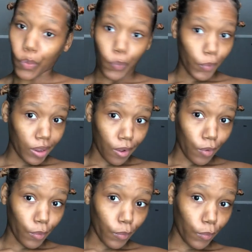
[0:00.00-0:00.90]
We
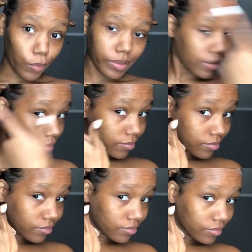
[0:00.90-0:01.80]
gonna see.
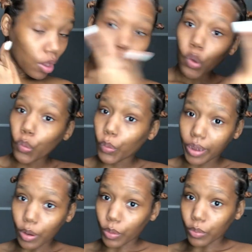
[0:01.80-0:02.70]
We
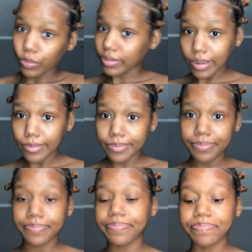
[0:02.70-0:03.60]
gonna see.
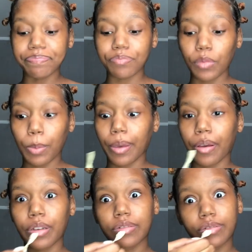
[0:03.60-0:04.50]

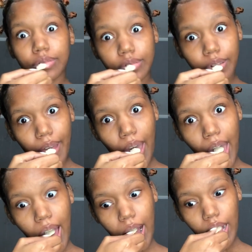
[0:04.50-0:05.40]
Because,
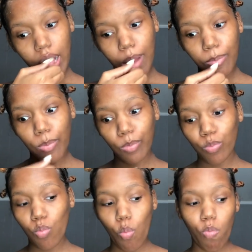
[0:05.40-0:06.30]
child
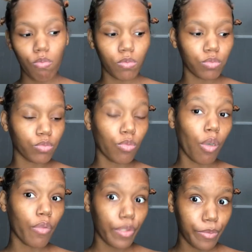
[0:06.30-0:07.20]

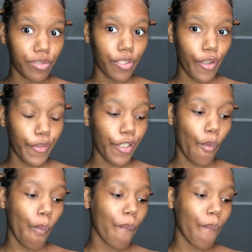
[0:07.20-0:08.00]
let me tell you.